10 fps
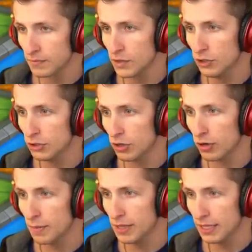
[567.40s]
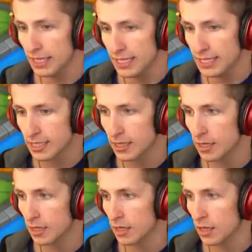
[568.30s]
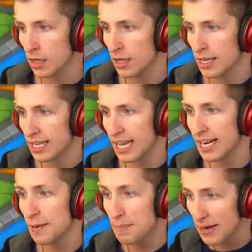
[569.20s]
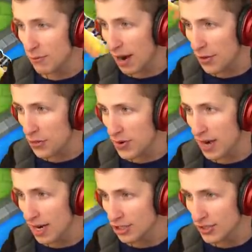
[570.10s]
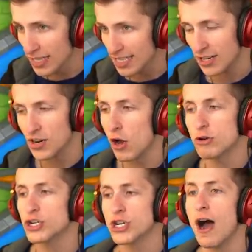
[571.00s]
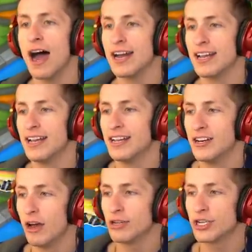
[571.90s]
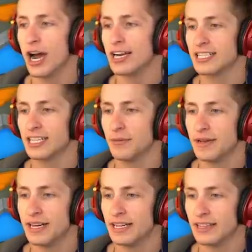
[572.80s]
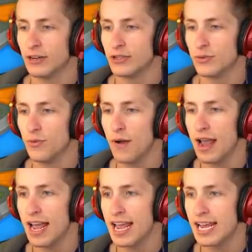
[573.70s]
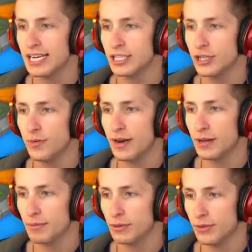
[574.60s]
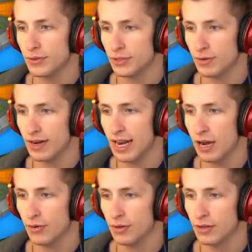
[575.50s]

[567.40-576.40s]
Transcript: Use our abilities. Can it beat round 300? No shot. No shot is going to beat it. There's way too many balloons right now.